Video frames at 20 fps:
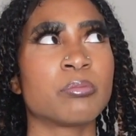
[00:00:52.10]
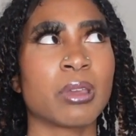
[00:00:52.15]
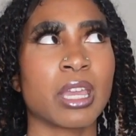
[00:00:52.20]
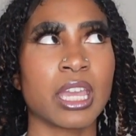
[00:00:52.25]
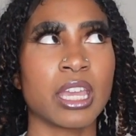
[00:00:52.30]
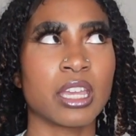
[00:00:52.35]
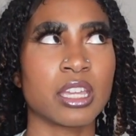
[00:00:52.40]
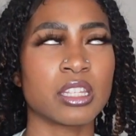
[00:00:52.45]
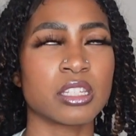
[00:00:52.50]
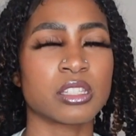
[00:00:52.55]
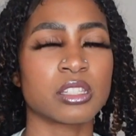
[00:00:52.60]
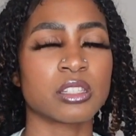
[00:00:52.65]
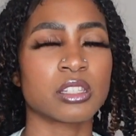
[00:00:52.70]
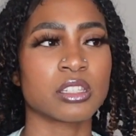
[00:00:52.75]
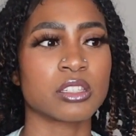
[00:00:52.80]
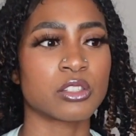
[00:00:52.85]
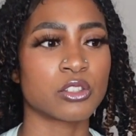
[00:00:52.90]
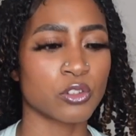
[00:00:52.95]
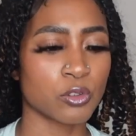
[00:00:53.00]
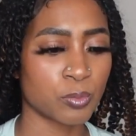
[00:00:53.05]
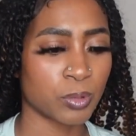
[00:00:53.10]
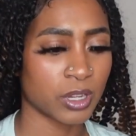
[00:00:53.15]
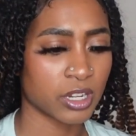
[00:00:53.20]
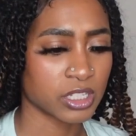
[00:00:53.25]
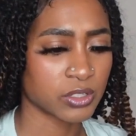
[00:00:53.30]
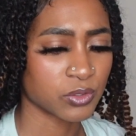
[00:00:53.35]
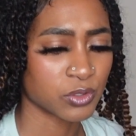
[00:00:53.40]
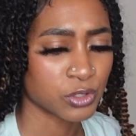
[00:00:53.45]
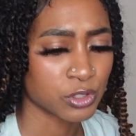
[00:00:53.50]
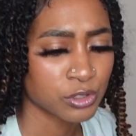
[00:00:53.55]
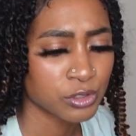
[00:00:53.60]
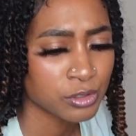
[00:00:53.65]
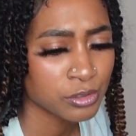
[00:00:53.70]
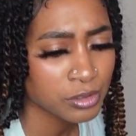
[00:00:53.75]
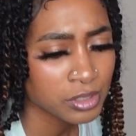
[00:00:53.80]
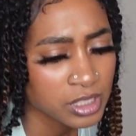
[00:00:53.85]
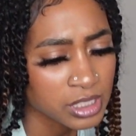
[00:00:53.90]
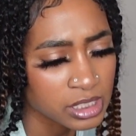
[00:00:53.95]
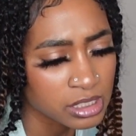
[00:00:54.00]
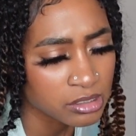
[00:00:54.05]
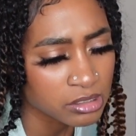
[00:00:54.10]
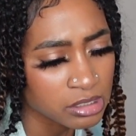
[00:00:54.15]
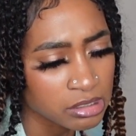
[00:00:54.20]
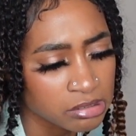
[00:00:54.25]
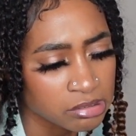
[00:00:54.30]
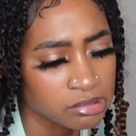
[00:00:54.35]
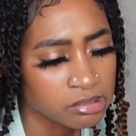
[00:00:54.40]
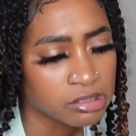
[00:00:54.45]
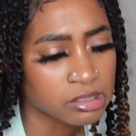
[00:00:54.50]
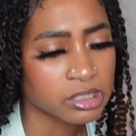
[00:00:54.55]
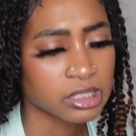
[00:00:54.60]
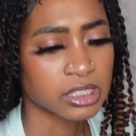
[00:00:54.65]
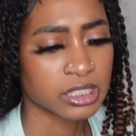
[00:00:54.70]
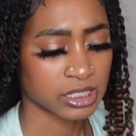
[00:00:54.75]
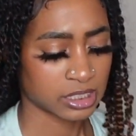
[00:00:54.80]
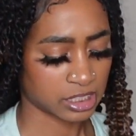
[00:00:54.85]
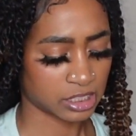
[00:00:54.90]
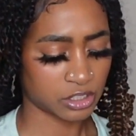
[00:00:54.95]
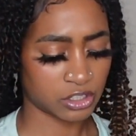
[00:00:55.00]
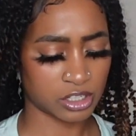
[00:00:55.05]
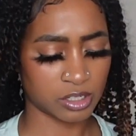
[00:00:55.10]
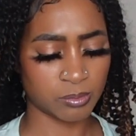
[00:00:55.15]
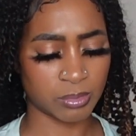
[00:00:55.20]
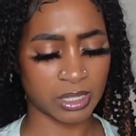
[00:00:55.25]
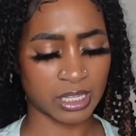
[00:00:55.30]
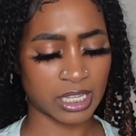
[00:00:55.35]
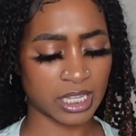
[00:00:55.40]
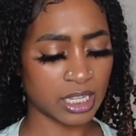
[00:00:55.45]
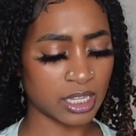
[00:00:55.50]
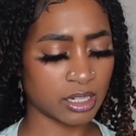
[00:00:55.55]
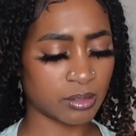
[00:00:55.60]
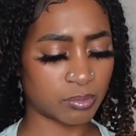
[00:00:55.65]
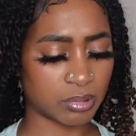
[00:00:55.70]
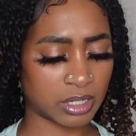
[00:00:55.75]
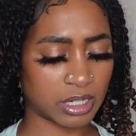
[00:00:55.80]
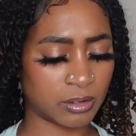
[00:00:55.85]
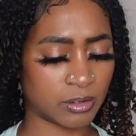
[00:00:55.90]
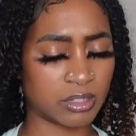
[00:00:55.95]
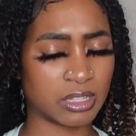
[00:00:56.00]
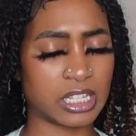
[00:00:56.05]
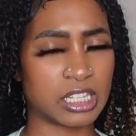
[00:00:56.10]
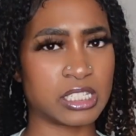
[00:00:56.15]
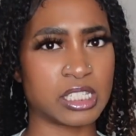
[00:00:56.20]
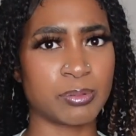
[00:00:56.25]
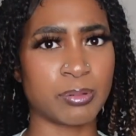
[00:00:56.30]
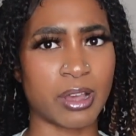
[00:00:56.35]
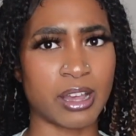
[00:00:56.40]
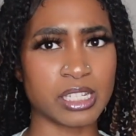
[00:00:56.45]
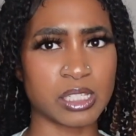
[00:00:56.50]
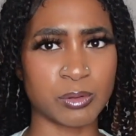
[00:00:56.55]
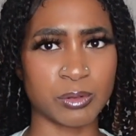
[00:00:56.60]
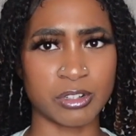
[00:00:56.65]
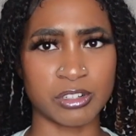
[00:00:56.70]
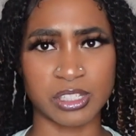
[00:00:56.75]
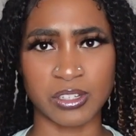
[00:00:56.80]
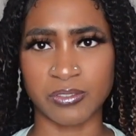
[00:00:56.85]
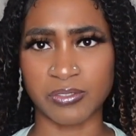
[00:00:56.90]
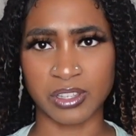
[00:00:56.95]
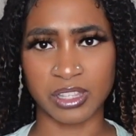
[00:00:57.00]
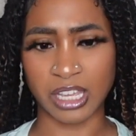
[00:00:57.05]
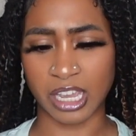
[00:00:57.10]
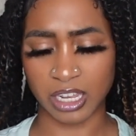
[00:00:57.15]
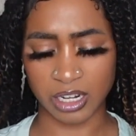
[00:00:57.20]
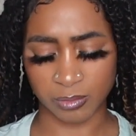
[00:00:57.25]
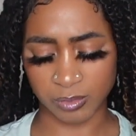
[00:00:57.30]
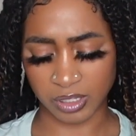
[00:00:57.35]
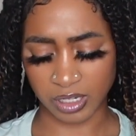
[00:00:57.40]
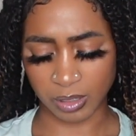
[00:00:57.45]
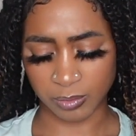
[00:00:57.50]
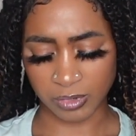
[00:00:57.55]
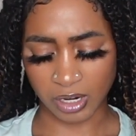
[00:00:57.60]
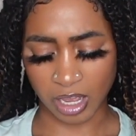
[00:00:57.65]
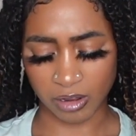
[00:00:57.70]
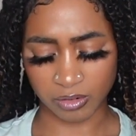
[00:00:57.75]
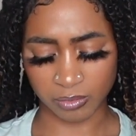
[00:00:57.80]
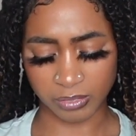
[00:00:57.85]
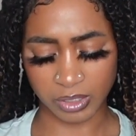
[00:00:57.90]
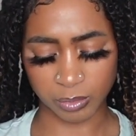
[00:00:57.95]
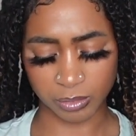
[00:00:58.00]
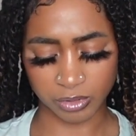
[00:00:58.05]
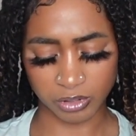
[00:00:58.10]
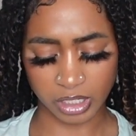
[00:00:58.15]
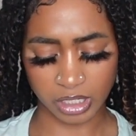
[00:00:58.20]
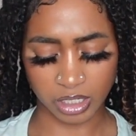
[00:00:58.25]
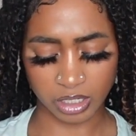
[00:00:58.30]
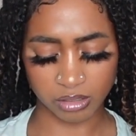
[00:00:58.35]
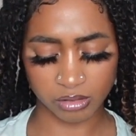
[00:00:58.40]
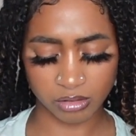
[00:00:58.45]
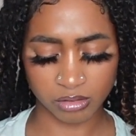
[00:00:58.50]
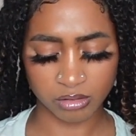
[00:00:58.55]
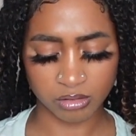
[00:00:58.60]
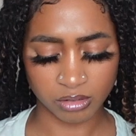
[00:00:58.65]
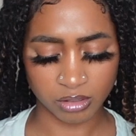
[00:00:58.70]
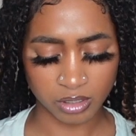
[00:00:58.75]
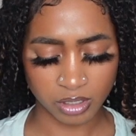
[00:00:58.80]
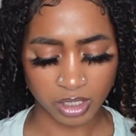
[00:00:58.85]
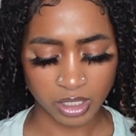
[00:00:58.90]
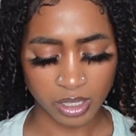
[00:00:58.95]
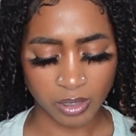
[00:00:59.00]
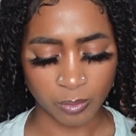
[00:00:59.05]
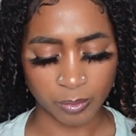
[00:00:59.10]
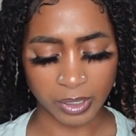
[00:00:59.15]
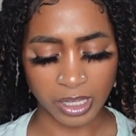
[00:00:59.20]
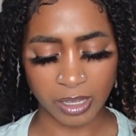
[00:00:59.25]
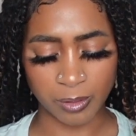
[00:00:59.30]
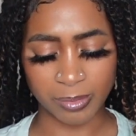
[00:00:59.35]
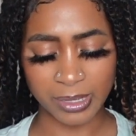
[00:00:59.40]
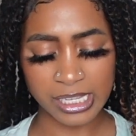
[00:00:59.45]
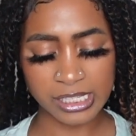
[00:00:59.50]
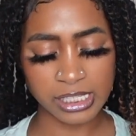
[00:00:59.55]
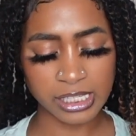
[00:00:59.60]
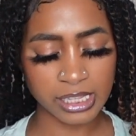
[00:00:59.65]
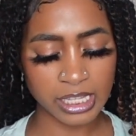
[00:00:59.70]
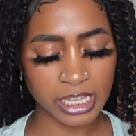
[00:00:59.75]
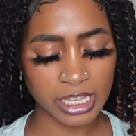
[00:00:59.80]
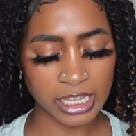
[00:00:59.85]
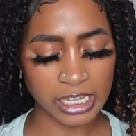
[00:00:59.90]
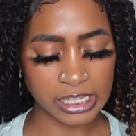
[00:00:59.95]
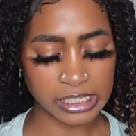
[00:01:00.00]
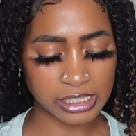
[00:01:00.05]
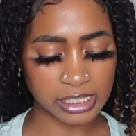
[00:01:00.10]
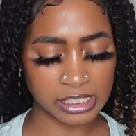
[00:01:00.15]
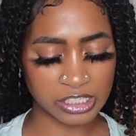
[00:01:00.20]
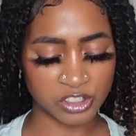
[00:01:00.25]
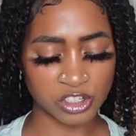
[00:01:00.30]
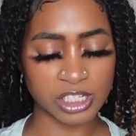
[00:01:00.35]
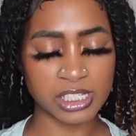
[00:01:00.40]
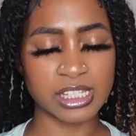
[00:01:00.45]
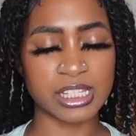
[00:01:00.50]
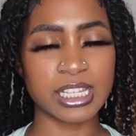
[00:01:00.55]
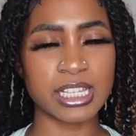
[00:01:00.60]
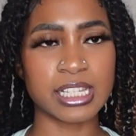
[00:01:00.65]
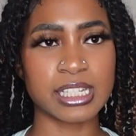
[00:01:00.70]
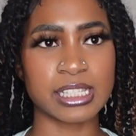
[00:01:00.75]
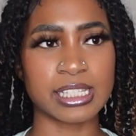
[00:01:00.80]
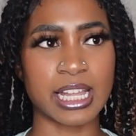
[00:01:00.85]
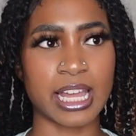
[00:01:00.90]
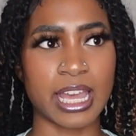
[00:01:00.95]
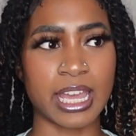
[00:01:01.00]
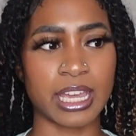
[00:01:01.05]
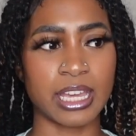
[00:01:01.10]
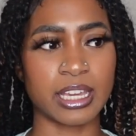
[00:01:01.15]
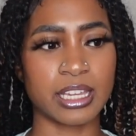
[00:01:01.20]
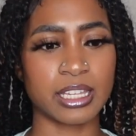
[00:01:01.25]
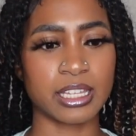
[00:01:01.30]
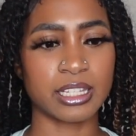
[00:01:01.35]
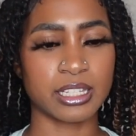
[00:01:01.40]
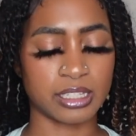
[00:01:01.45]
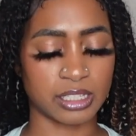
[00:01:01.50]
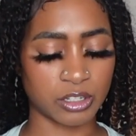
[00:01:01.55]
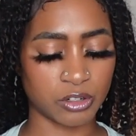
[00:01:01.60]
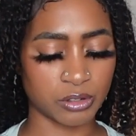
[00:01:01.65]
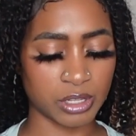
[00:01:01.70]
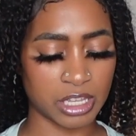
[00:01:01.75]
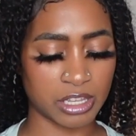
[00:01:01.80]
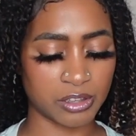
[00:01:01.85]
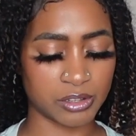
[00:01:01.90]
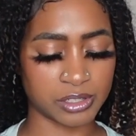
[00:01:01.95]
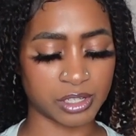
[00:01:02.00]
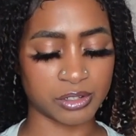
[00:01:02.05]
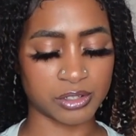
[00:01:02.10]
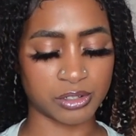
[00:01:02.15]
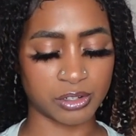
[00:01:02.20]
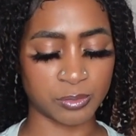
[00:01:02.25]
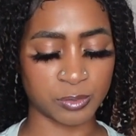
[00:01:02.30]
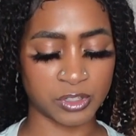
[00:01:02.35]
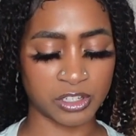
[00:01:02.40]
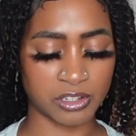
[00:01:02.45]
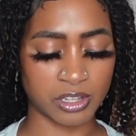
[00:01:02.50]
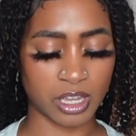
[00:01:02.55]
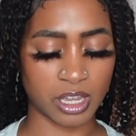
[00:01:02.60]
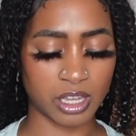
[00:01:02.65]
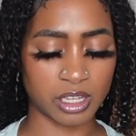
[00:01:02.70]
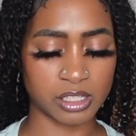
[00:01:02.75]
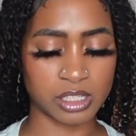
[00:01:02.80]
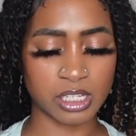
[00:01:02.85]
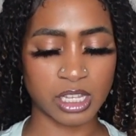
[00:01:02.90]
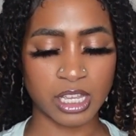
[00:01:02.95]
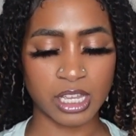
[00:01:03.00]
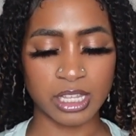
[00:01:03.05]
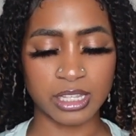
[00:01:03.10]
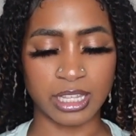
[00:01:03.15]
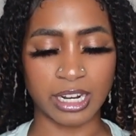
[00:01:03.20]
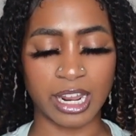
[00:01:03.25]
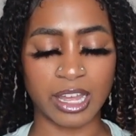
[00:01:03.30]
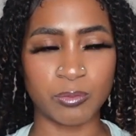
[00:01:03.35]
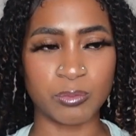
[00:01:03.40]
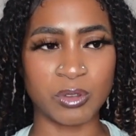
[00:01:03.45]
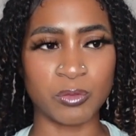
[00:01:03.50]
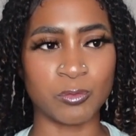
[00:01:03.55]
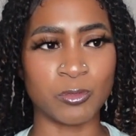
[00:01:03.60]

pants, 2 pairs of shoes. Should be it, but it's possible there's a 5th item that I'm not remembering. But basically, it's just these like little heels. I'll show them to you guys that I've been